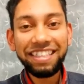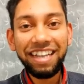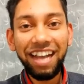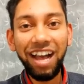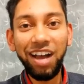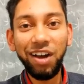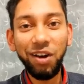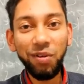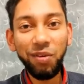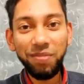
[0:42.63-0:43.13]

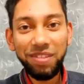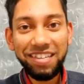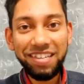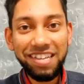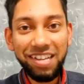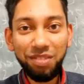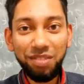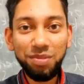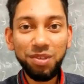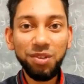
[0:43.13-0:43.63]
I hope
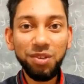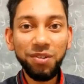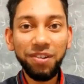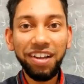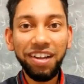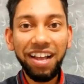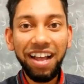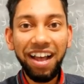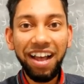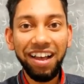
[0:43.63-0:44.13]
this helps
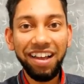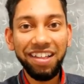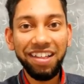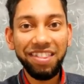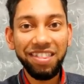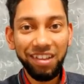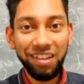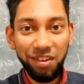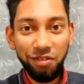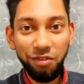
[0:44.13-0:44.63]
you.
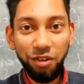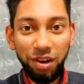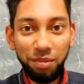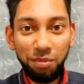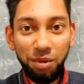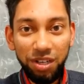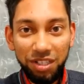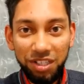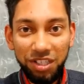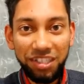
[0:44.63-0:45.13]
Thank you very
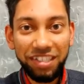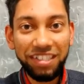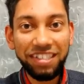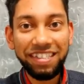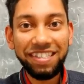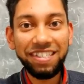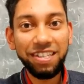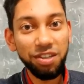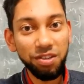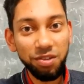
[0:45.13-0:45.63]
much.
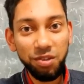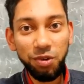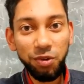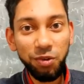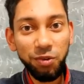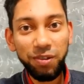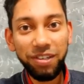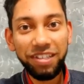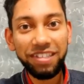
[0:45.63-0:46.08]
See you soon.